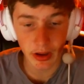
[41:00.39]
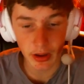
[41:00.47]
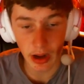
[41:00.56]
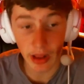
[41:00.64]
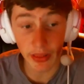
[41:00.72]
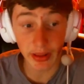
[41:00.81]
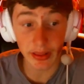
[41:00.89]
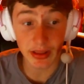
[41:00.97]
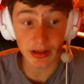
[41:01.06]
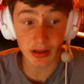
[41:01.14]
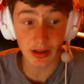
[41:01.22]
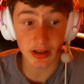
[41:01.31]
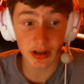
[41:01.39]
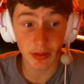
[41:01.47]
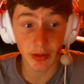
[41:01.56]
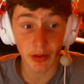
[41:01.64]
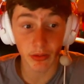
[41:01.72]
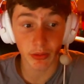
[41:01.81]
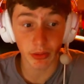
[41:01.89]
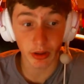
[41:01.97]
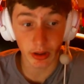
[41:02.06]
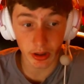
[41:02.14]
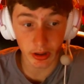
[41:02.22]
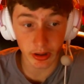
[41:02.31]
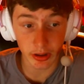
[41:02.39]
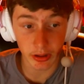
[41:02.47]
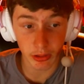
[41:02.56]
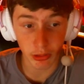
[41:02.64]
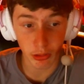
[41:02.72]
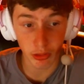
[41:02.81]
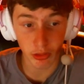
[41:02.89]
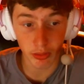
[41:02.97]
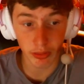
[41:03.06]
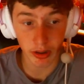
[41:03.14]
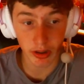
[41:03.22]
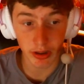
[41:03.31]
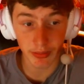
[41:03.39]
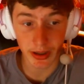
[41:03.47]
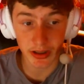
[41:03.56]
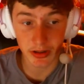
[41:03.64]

I think this is gonna be a really cool mid lane matchup to